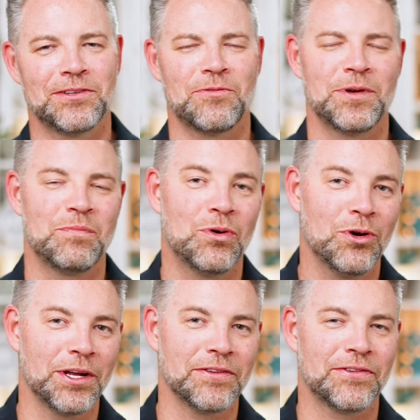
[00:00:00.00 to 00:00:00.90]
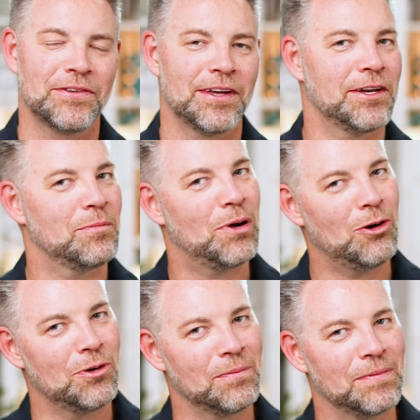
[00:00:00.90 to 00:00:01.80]
3 points and a
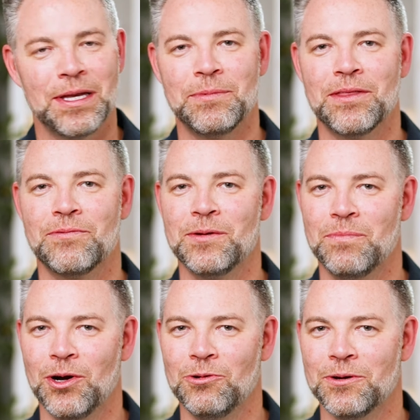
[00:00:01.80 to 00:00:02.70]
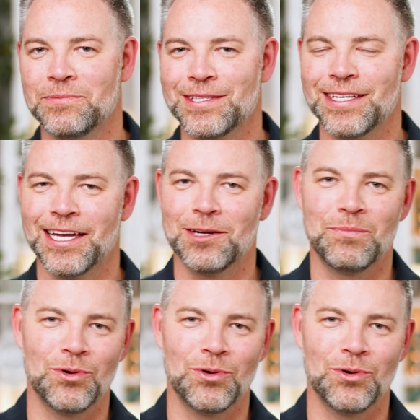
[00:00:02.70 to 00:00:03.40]
poem, maybe 3 poems and a